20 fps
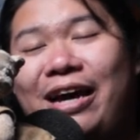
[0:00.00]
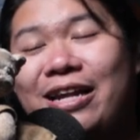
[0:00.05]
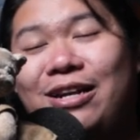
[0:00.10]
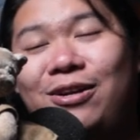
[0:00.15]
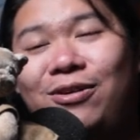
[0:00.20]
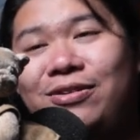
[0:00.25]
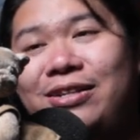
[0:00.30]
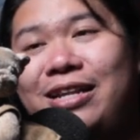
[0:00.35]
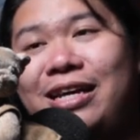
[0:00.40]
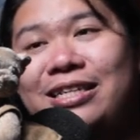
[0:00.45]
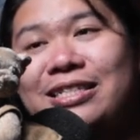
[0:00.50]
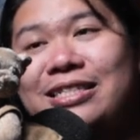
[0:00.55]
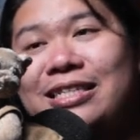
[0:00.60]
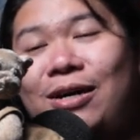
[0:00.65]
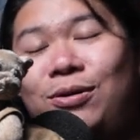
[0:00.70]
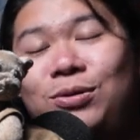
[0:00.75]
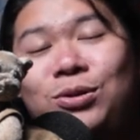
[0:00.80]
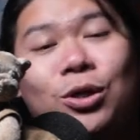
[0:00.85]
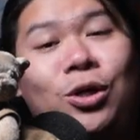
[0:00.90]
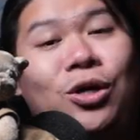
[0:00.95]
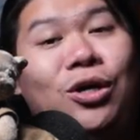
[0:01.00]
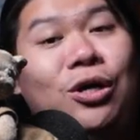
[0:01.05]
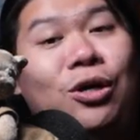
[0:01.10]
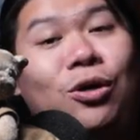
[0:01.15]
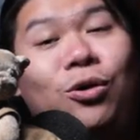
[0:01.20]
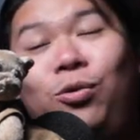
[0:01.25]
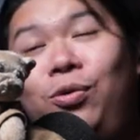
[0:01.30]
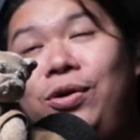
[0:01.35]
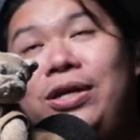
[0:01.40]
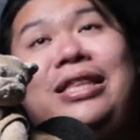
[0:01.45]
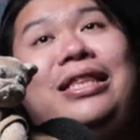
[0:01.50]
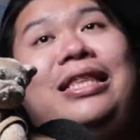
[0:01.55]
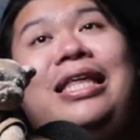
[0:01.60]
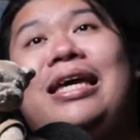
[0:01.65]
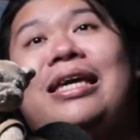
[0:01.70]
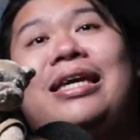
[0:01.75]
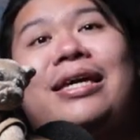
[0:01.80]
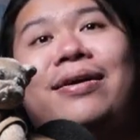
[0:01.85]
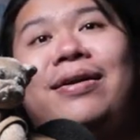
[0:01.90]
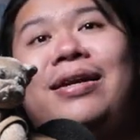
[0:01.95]
I know that sounds
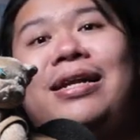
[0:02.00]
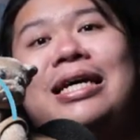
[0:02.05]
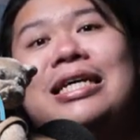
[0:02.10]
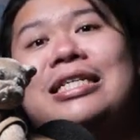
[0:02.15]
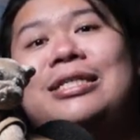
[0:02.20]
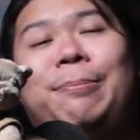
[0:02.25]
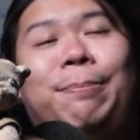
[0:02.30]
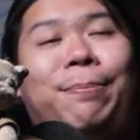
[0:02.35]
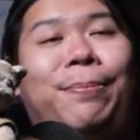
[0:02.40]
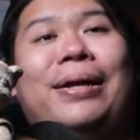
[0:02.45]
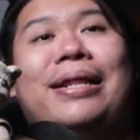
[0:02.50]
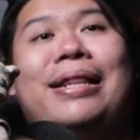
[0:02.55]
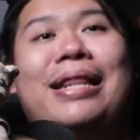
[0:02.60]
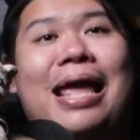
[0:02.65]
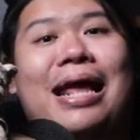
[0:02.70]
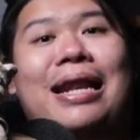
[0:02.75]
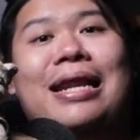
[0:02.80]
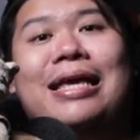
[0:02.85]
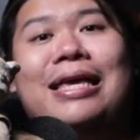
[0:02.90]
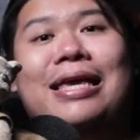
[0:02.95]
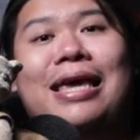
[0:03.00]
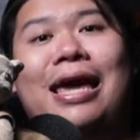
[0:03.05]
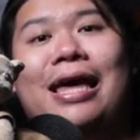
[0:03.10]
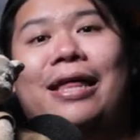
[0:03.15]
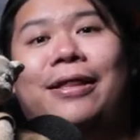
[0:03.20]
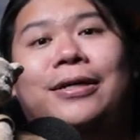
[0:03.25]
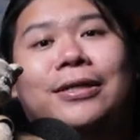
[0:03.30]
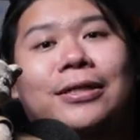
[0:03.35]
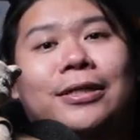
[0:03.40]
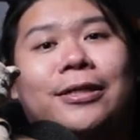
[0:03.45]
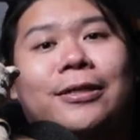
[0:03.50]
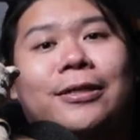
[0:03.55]
ridiculous, but then again,